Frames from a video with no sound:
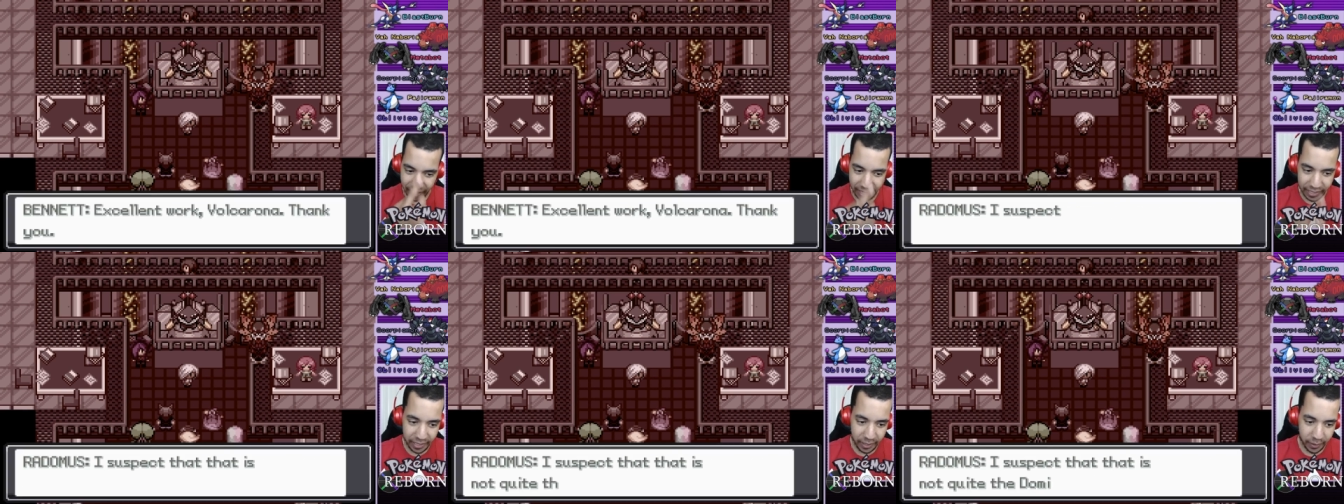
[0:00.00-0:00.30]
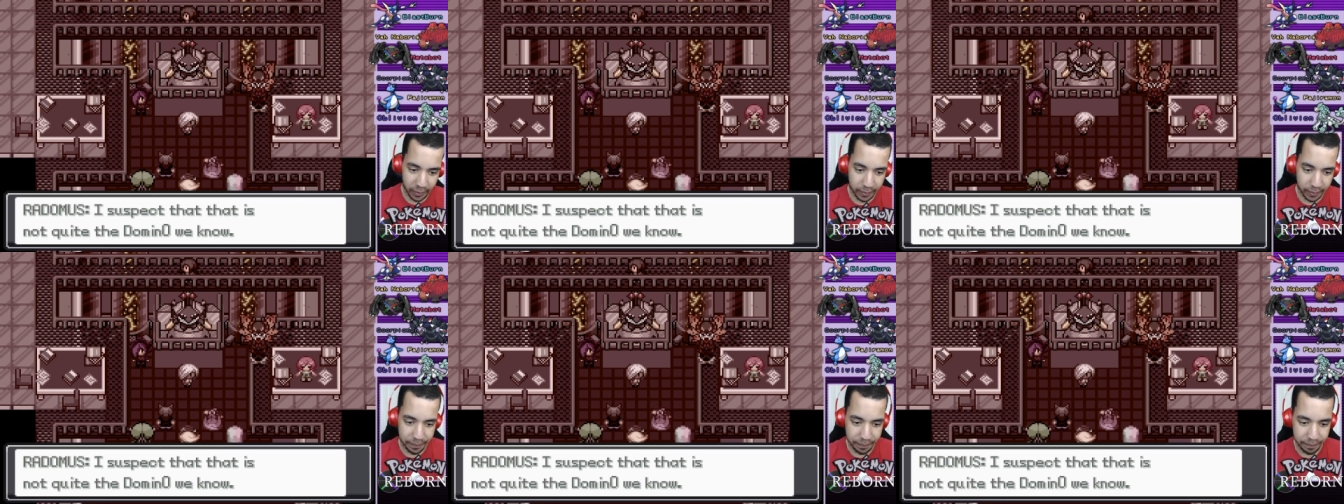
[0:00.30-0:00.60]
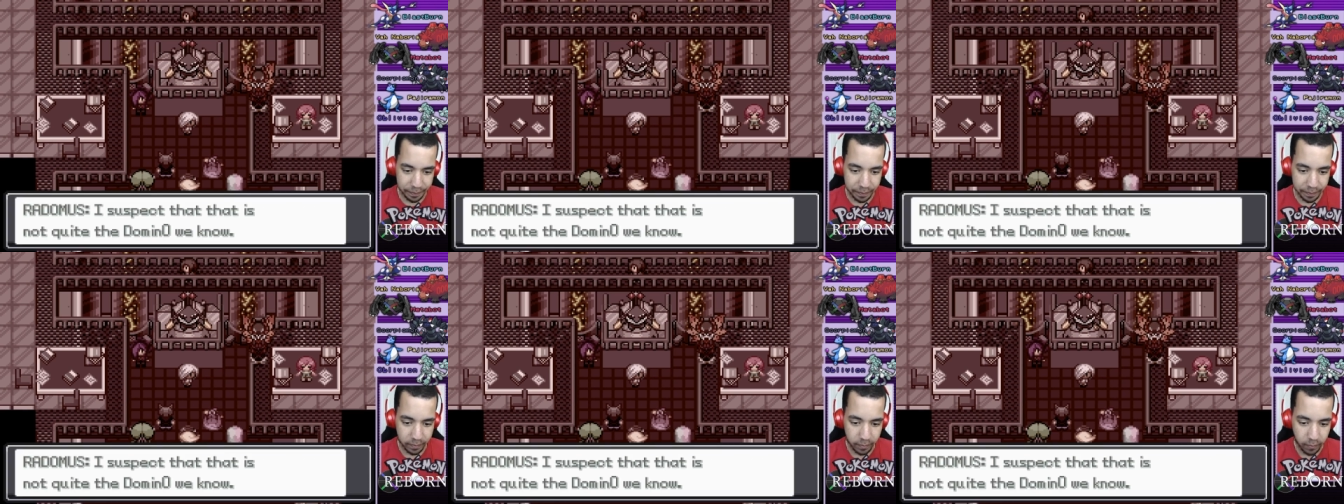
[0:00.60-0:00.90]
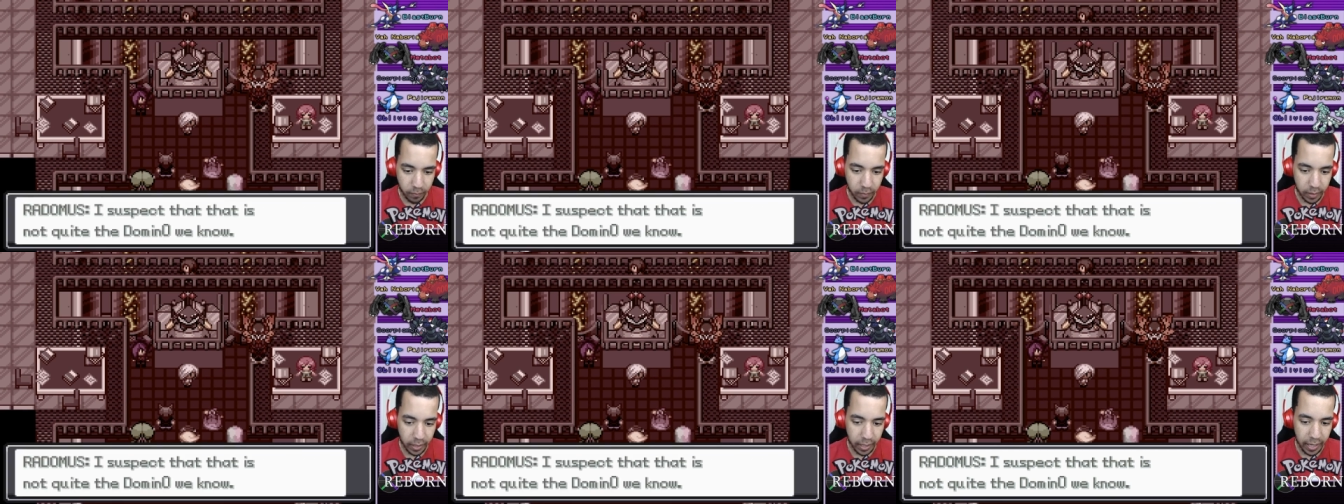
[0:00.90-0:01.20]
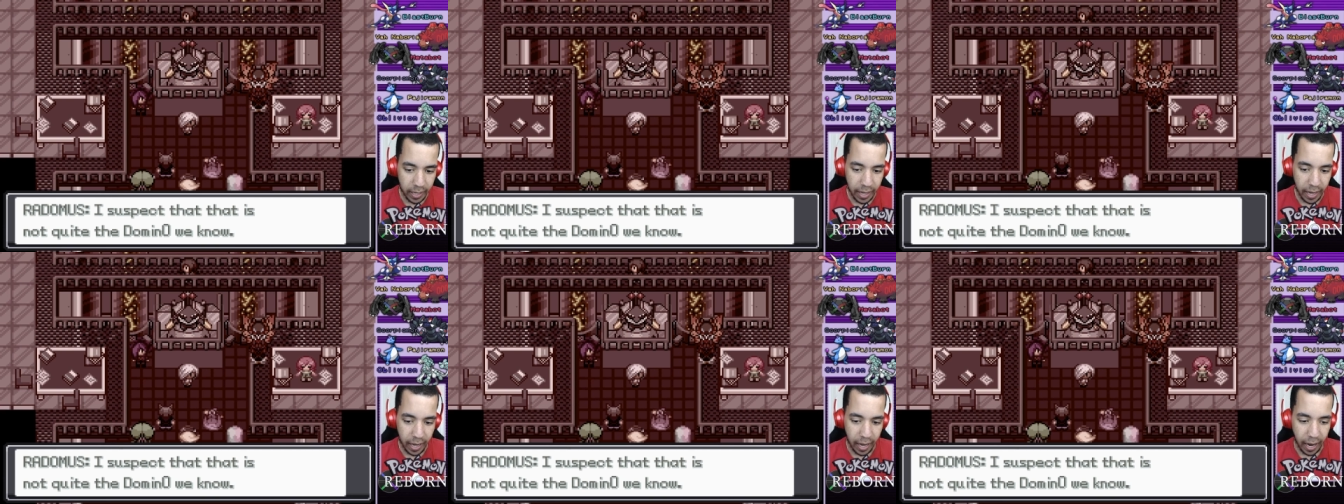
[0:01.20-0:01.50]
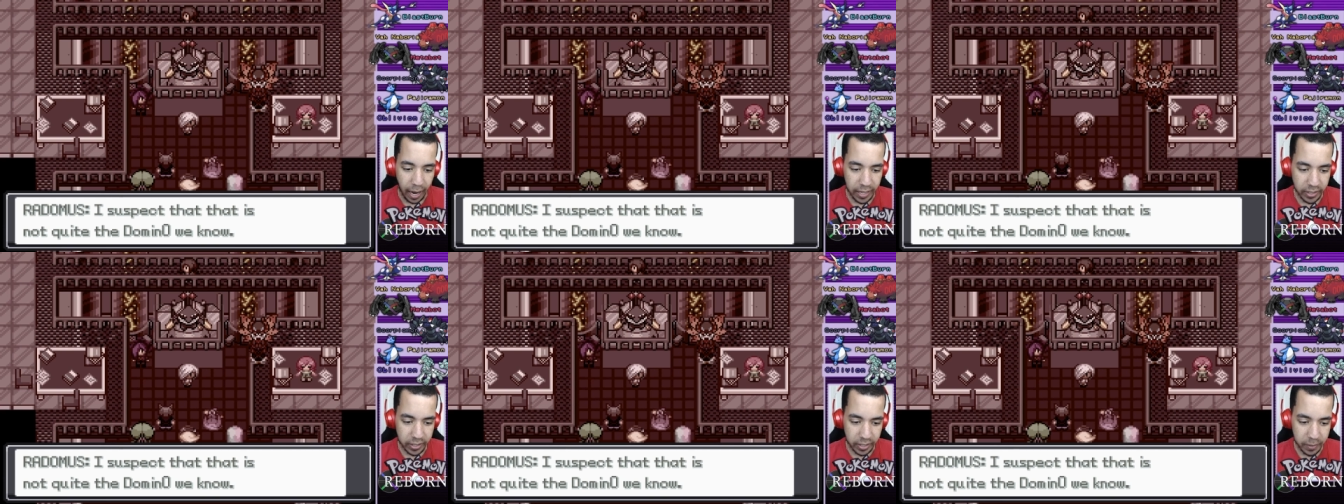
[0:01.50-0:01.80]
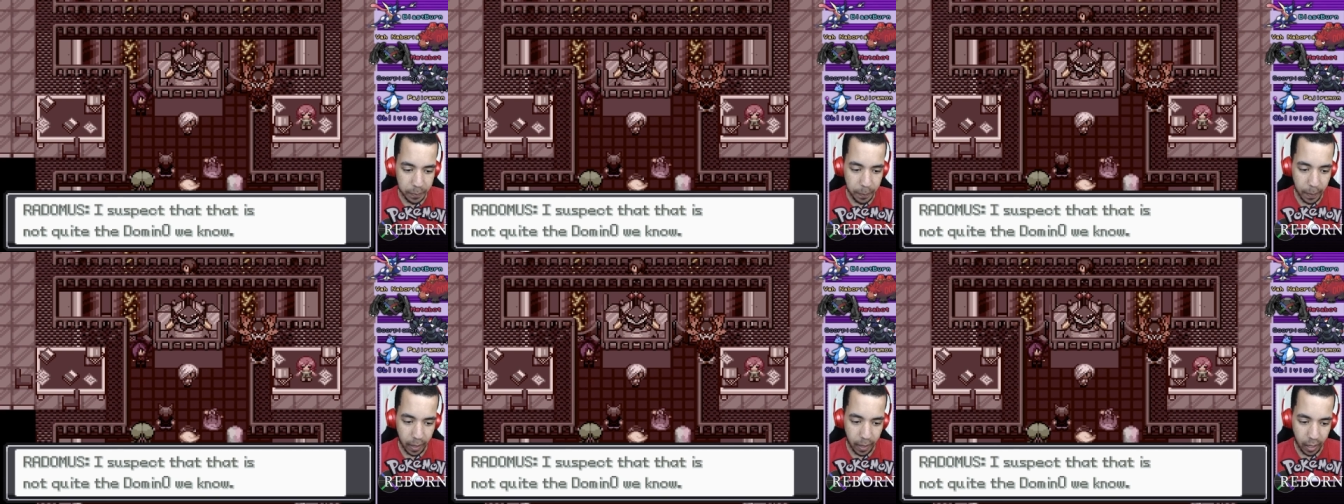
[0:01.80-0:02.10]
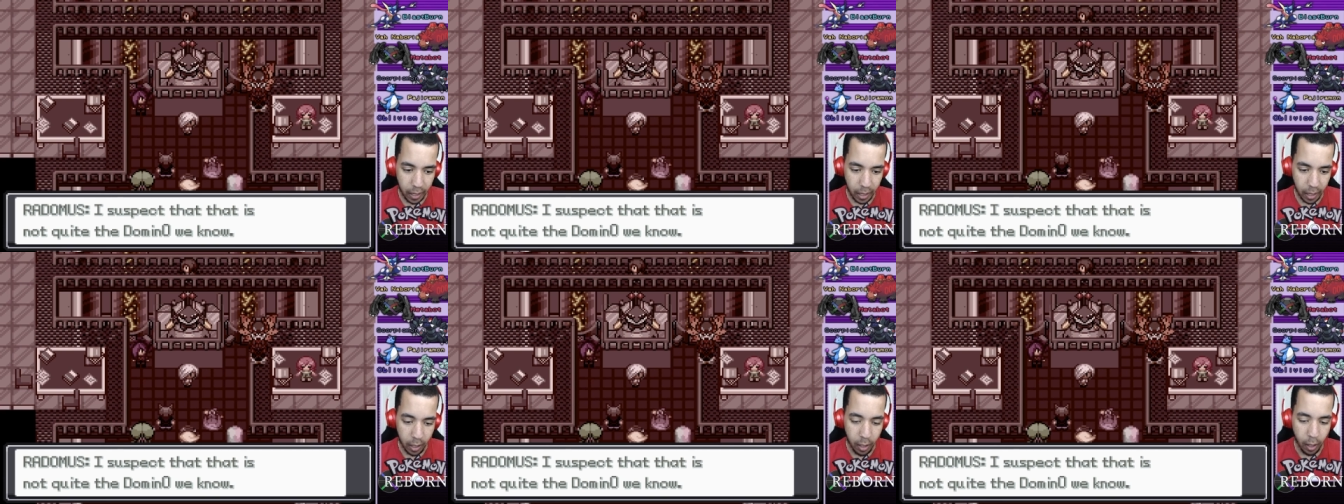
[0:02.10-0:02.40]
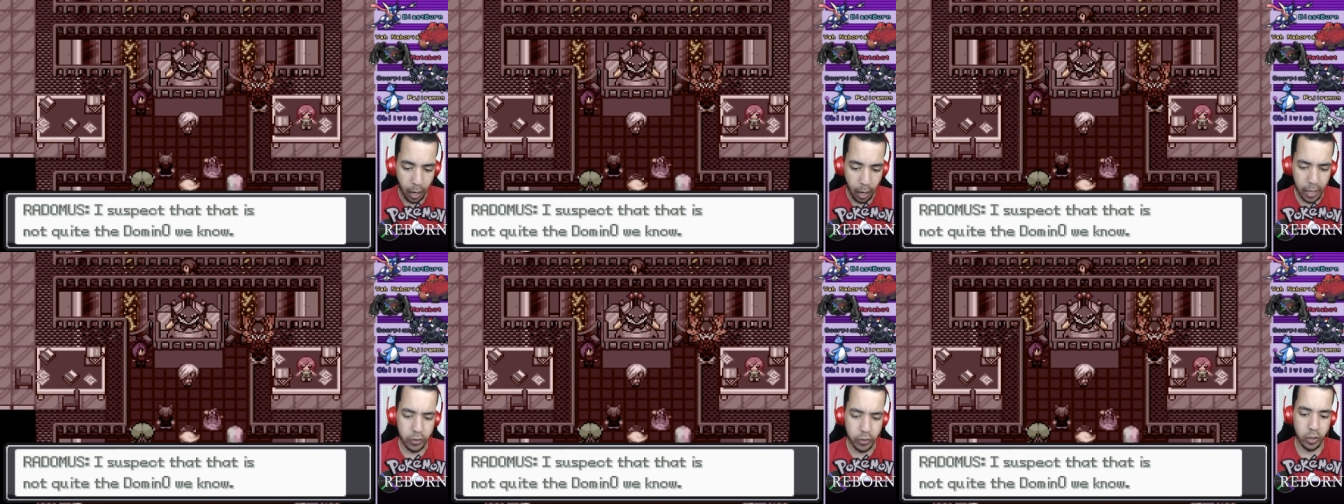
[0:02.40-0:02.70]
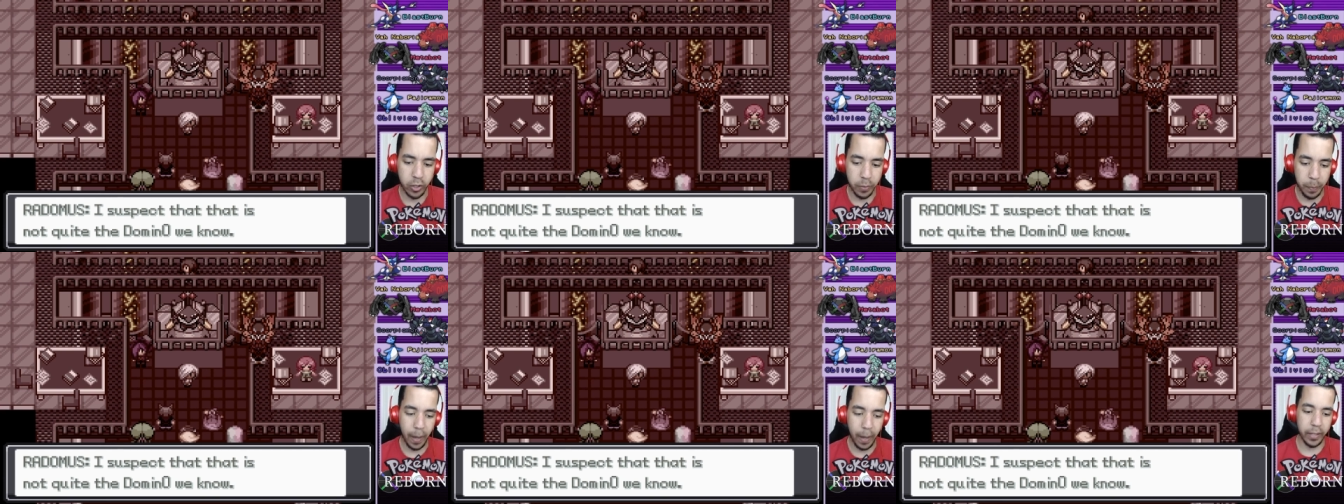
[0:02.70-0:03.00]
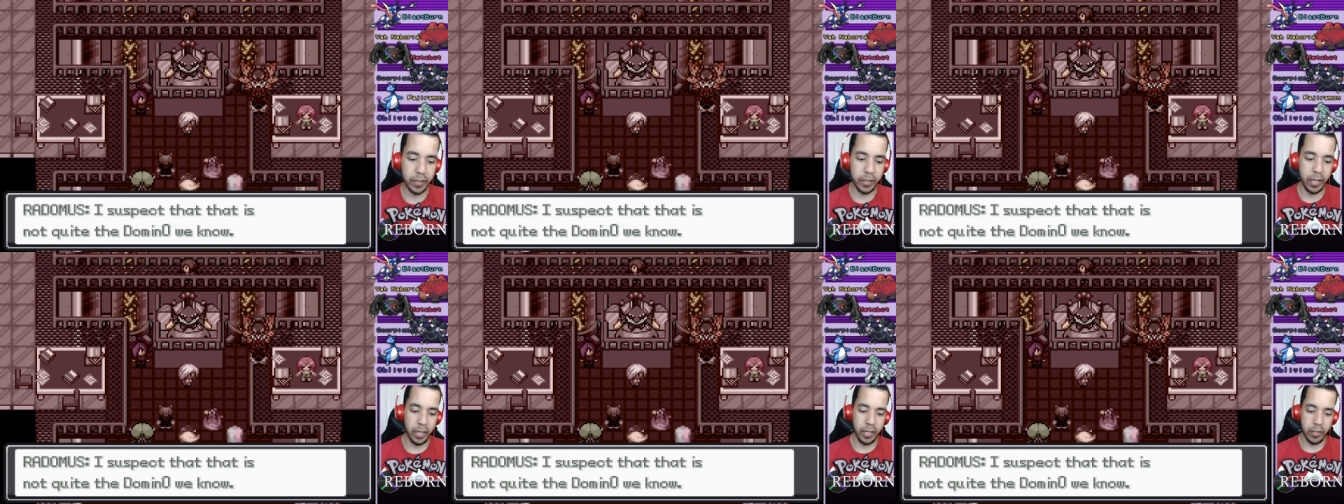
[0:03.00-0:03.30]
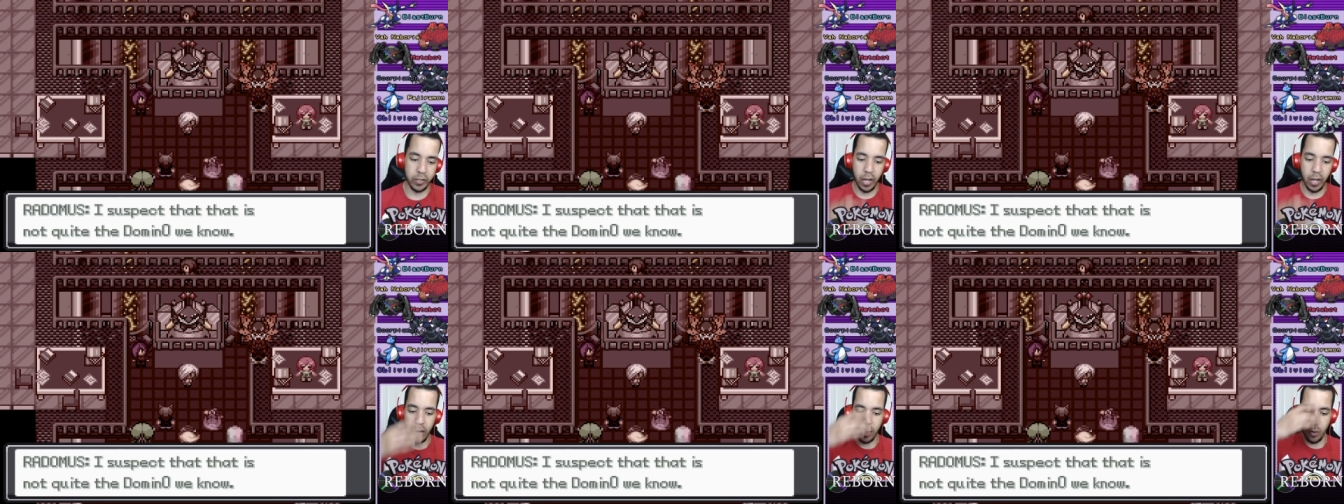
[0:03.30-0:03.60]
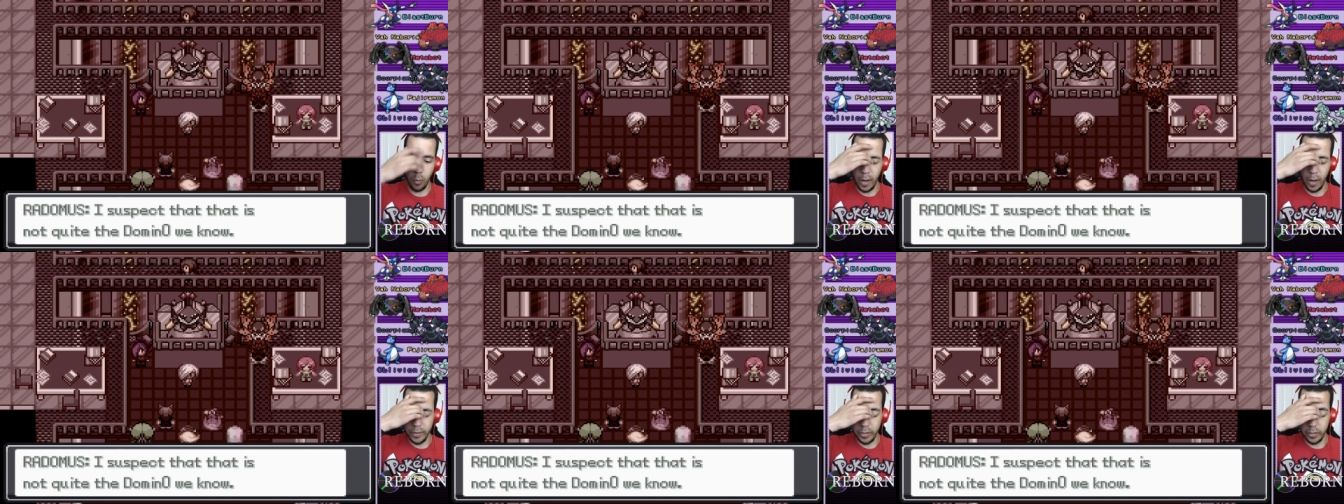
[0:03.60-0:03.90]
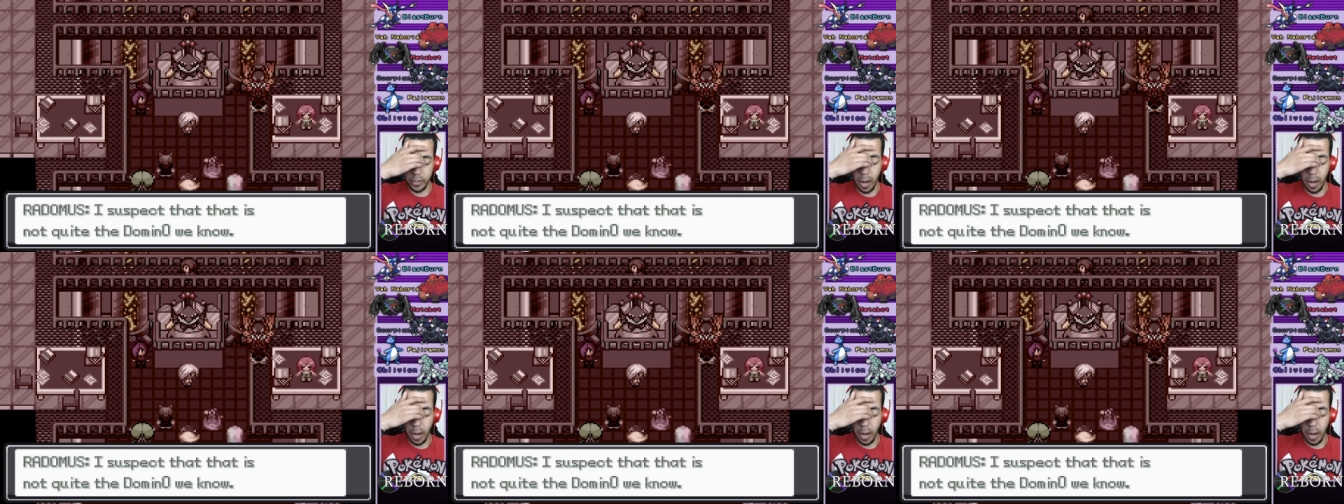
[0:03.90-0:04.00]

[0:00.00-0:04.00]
Thank you. I suspect uh, I suspect that is not quite the